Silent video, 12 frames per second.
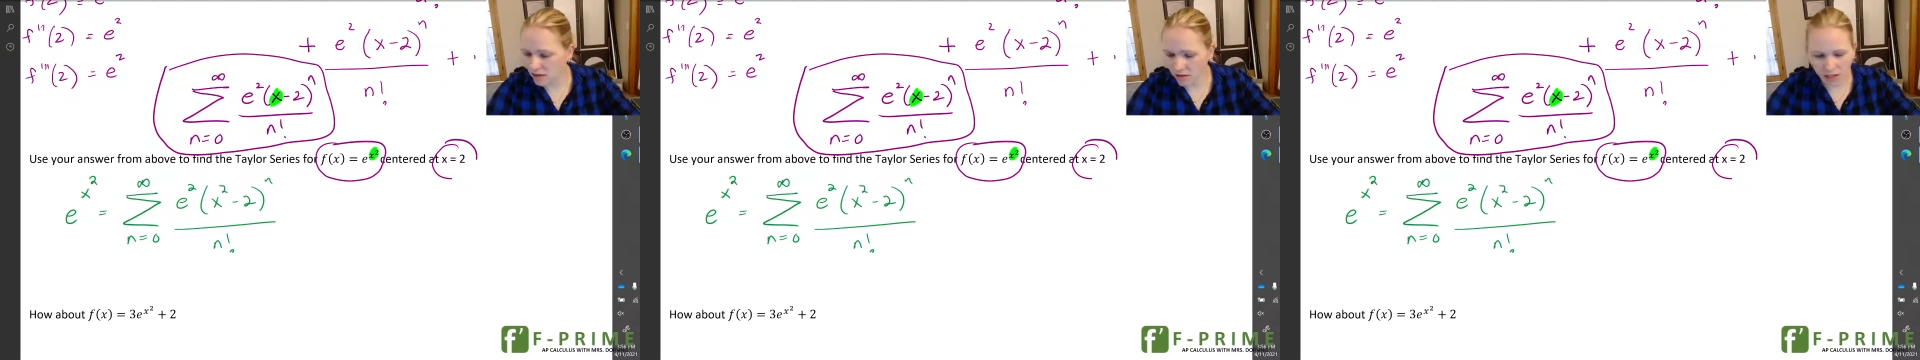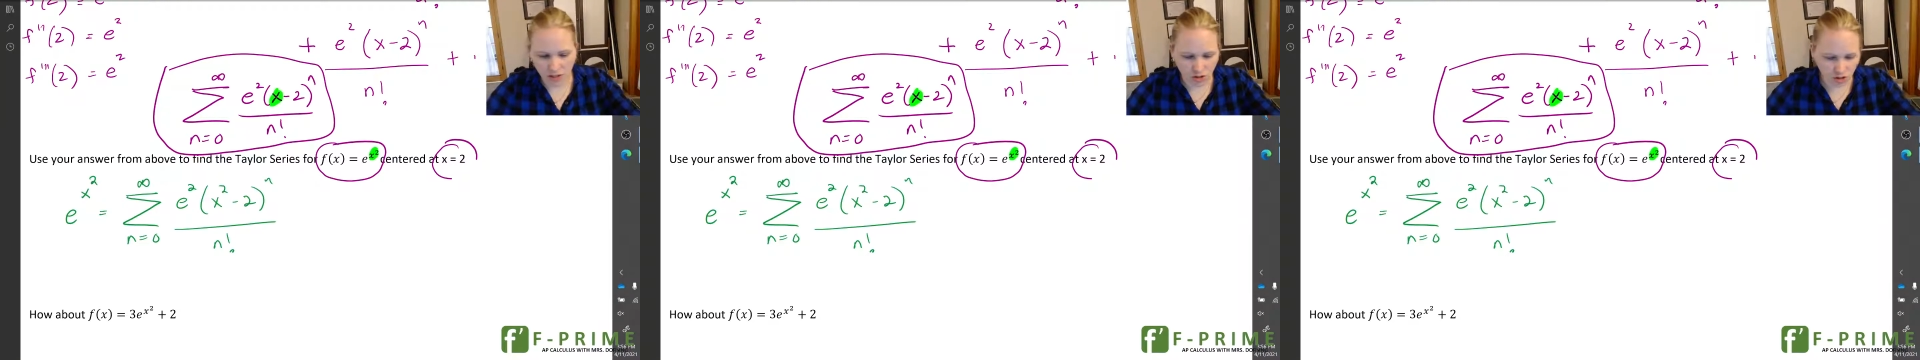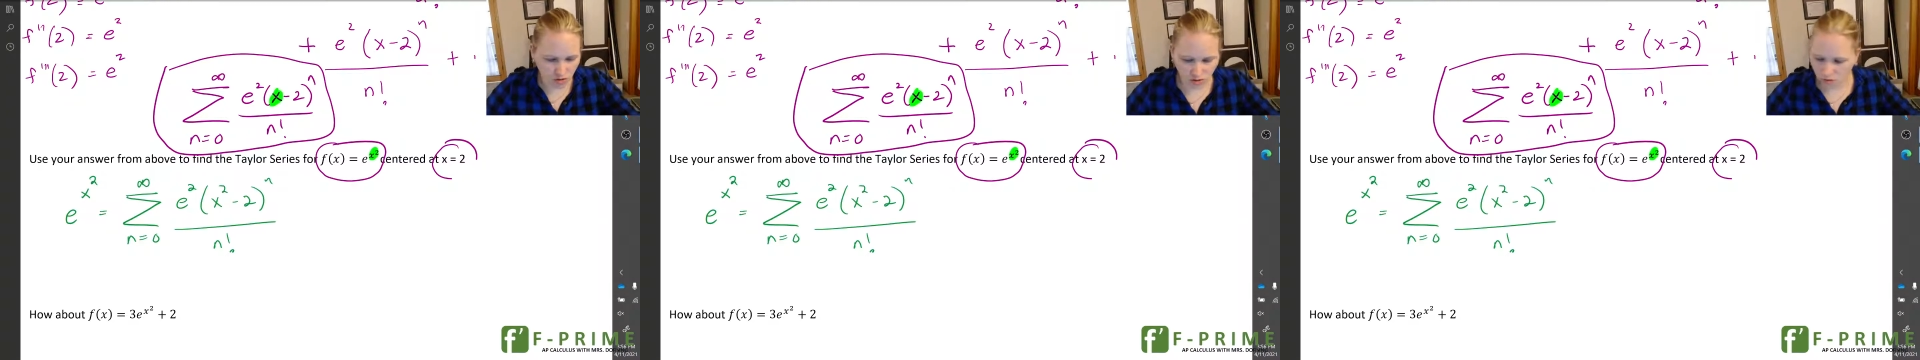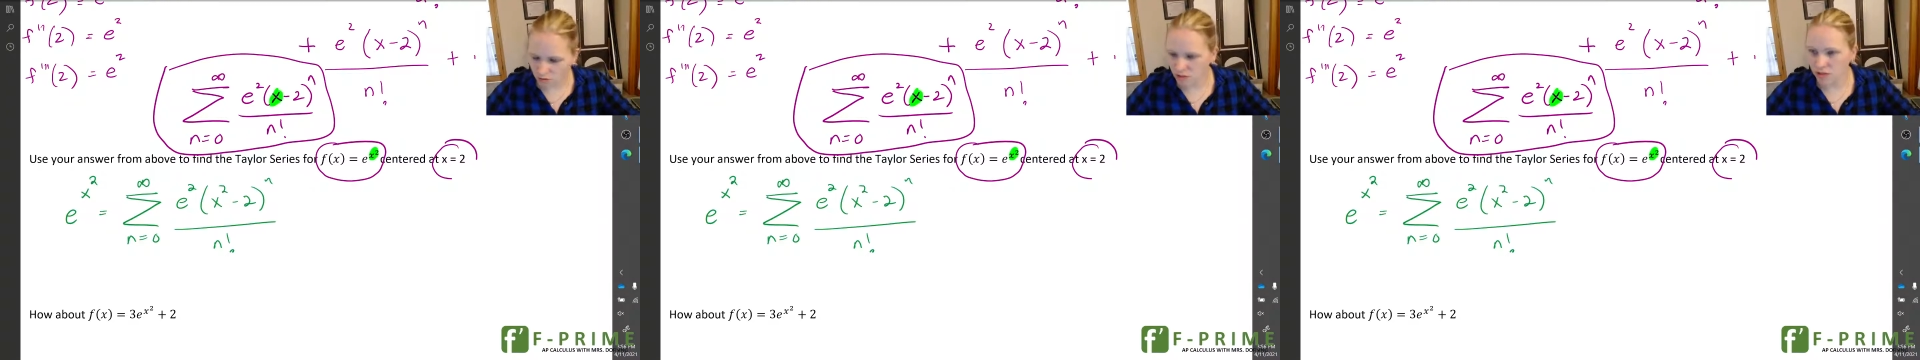kind of show
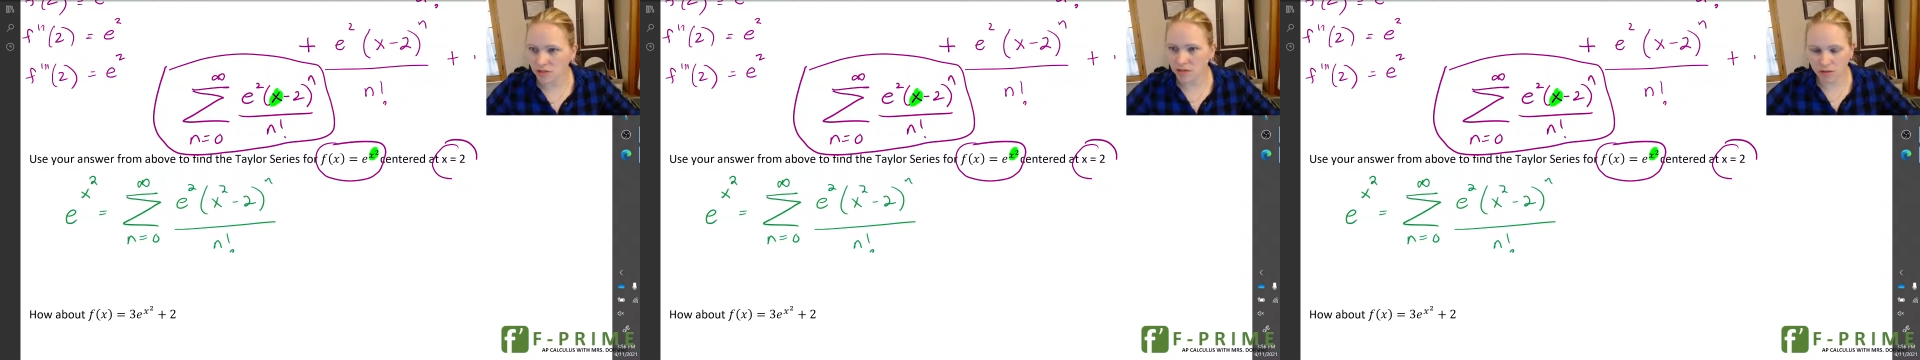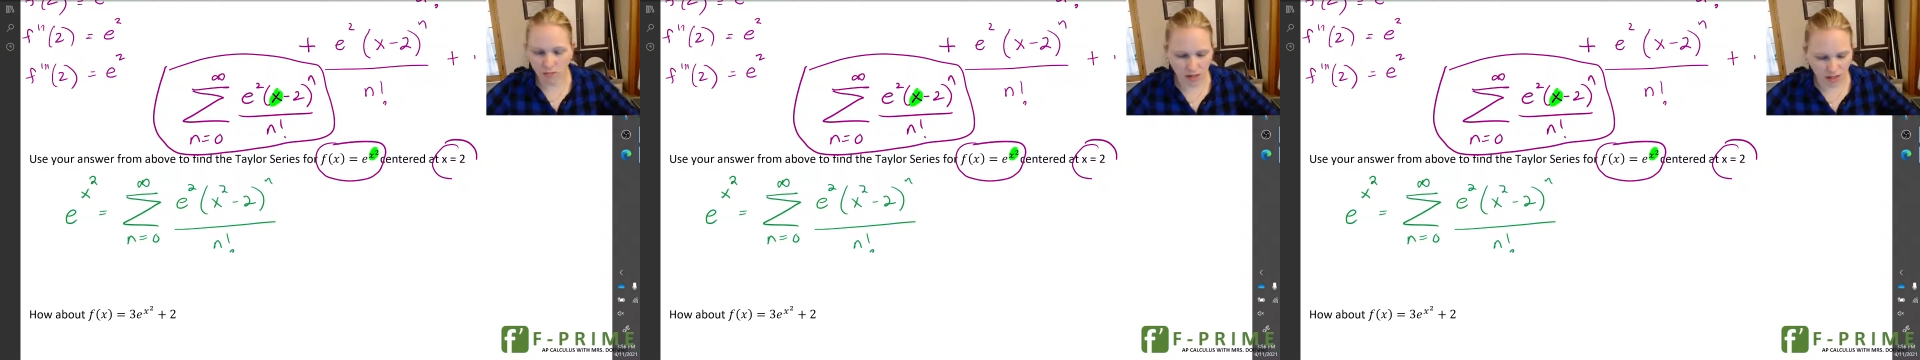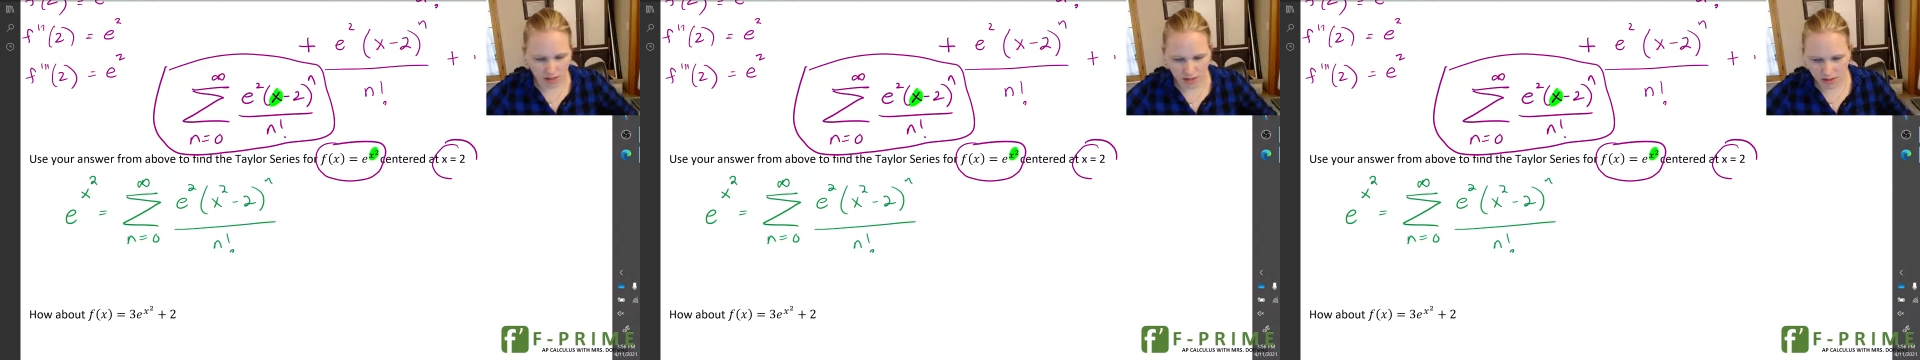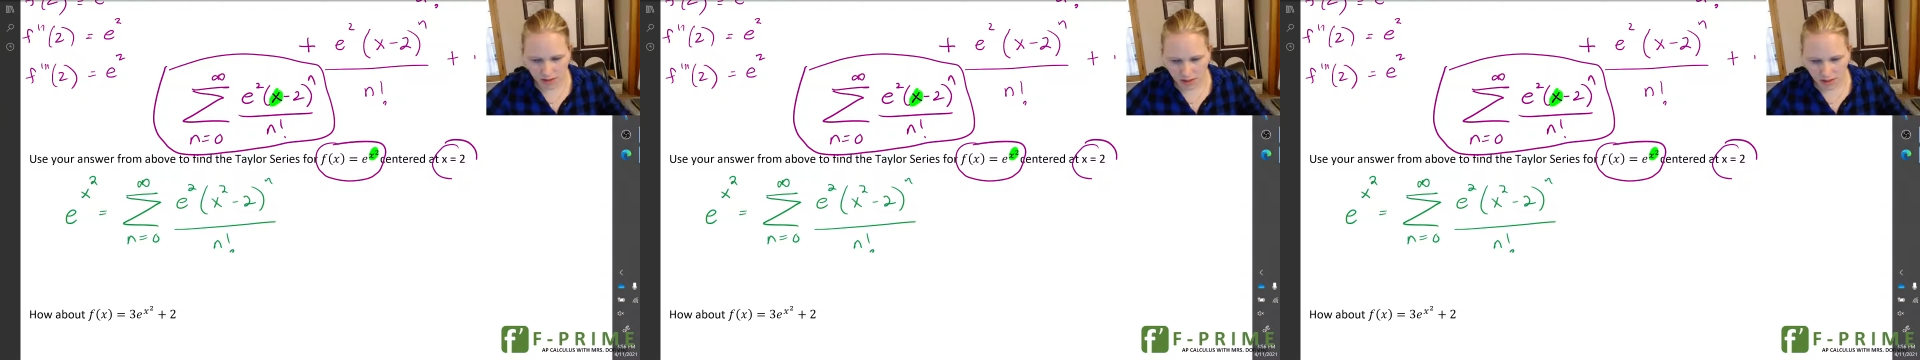you where the sigma
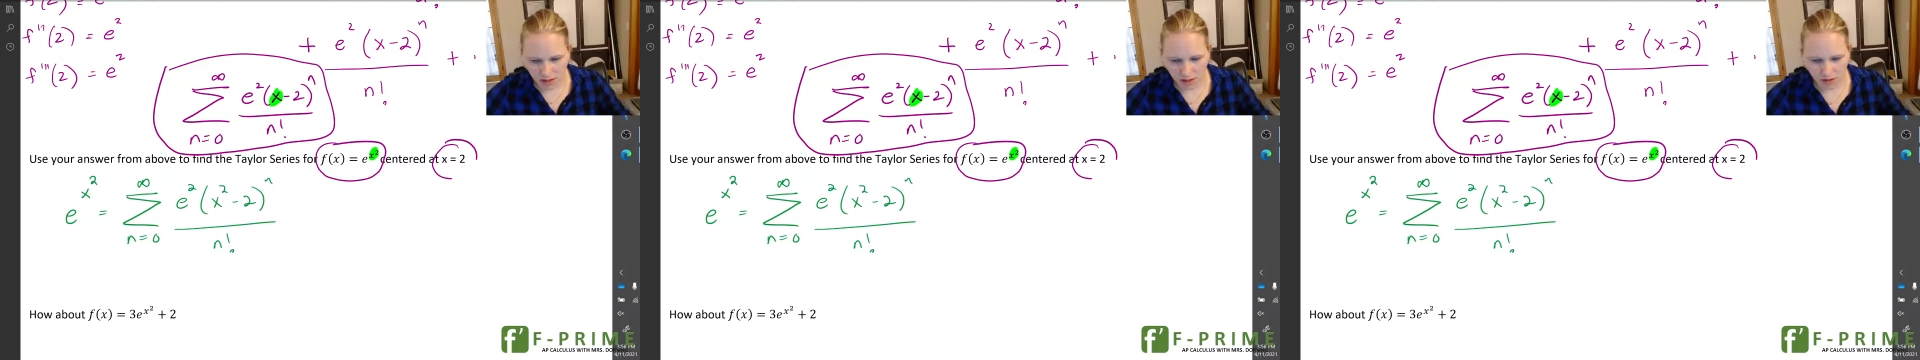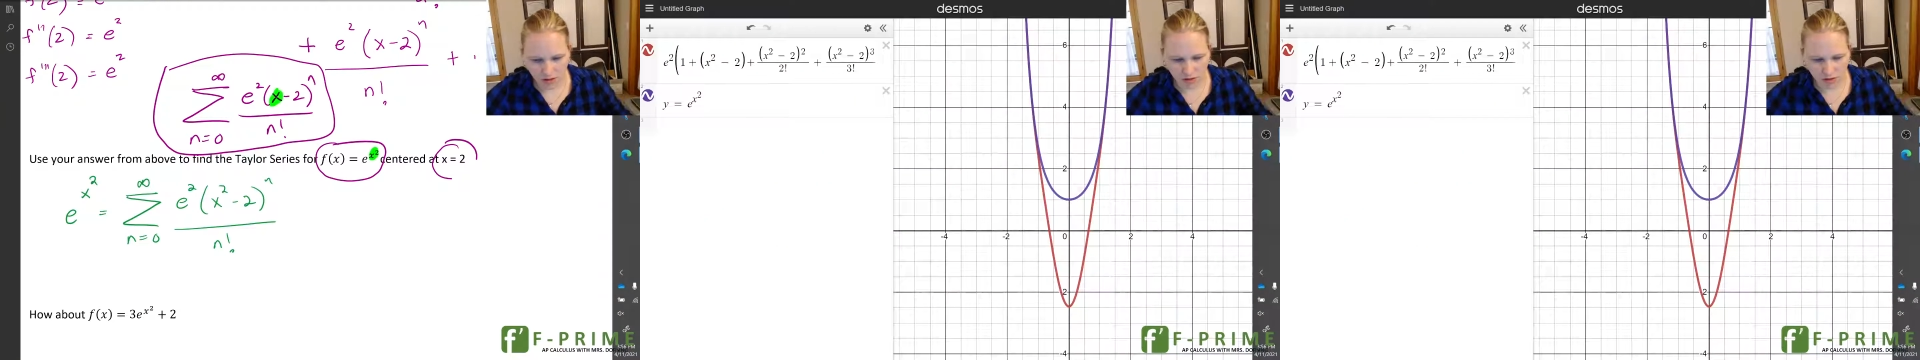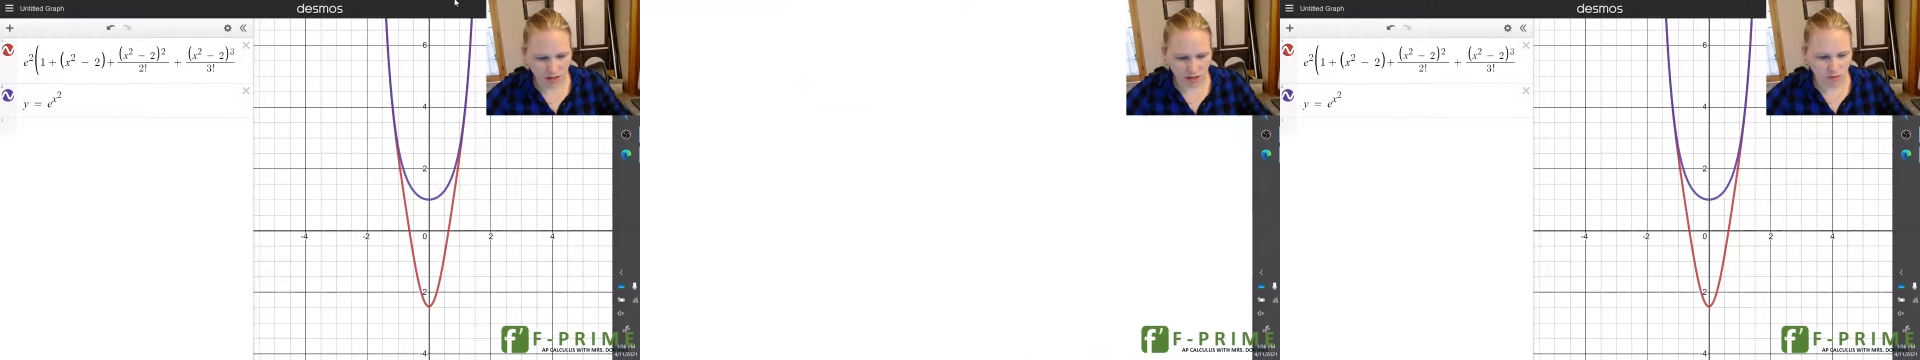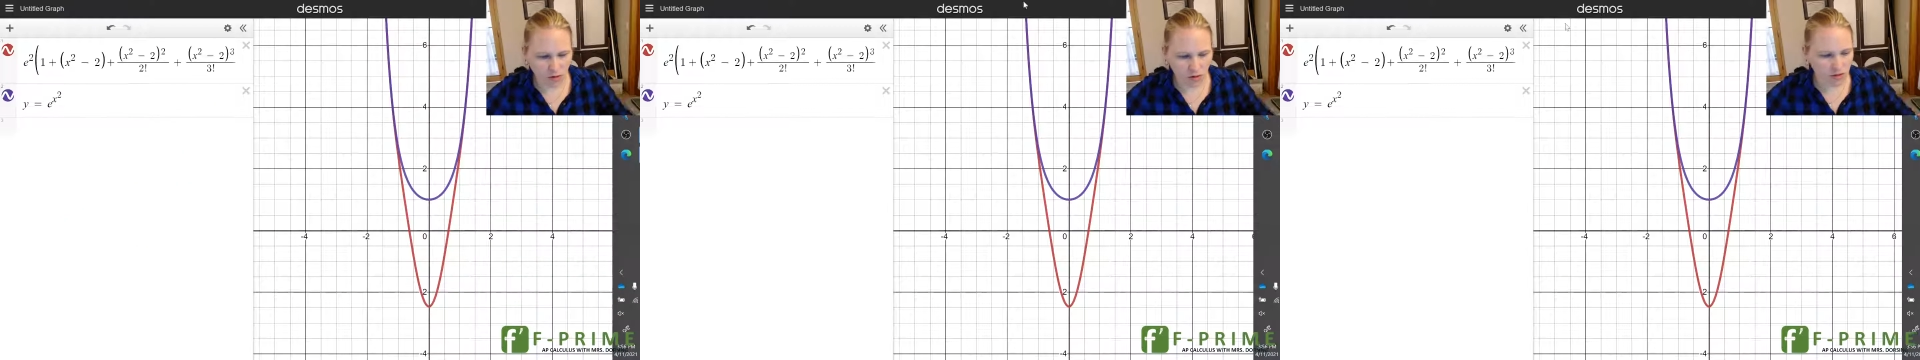is here in
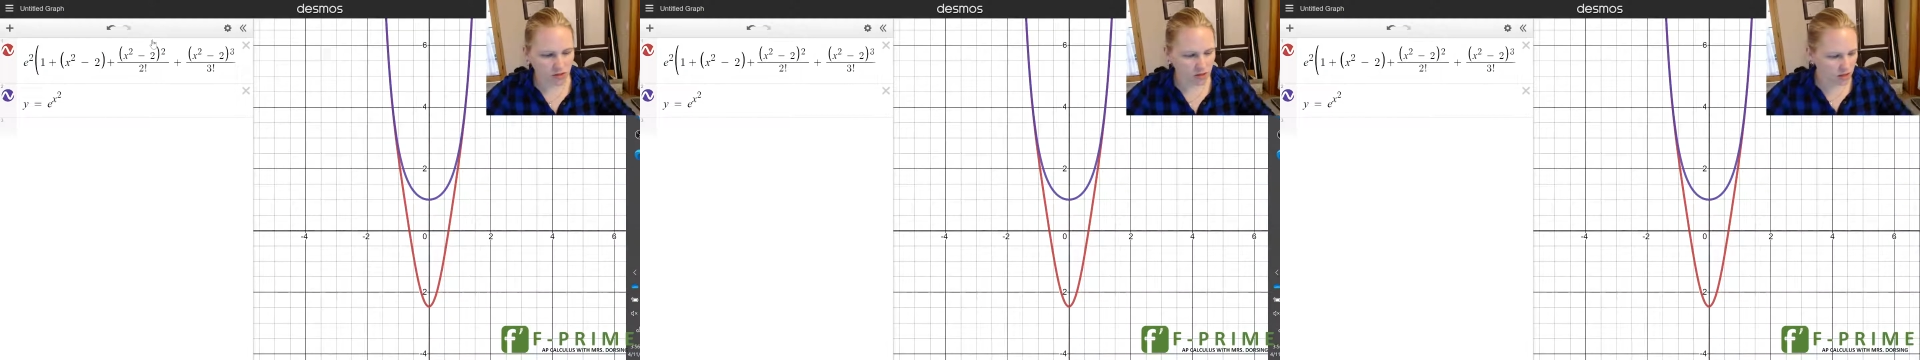Desmos.